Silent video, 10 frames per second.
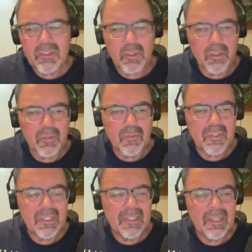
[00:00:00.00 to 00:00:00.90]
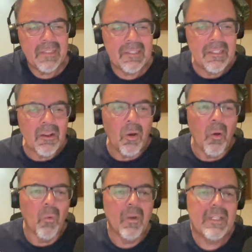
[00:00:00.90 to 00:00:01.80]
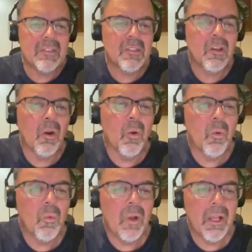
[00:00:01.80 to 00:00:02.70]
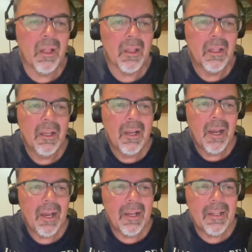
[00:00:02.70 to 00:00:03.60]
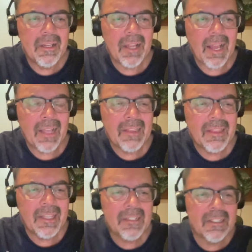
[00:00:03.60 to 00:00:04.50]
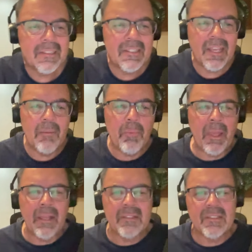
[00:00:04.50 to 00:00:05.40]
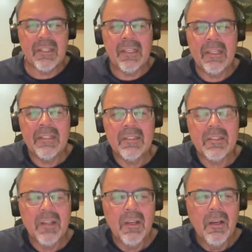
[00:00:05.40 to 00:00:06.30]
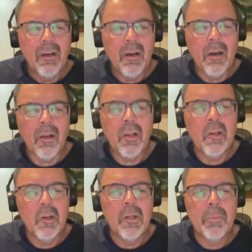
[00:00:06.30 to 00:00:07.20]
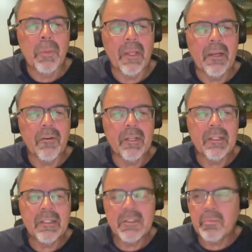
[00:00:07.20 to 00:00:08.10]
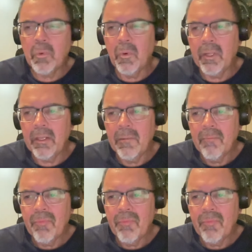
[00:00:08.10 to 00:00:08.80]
serves, it, it didn't always go well. I think that Tay Banks is a good player at this point.